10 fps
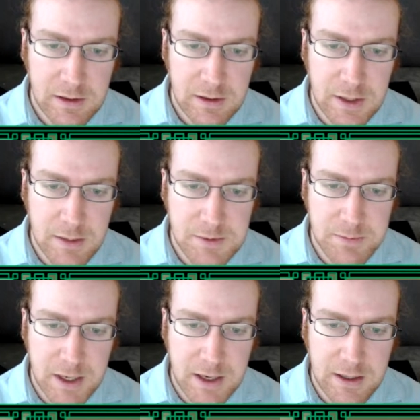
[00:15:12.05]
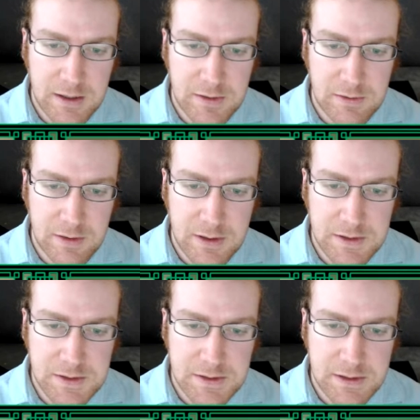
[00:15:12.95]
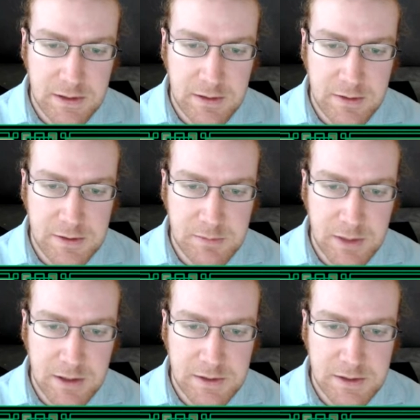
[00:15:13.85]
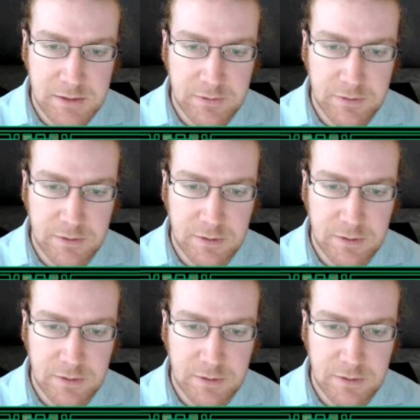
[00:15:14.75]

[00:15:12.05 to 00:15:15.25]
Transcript: If he comes back, I can do this, and then there's some cutting stuff.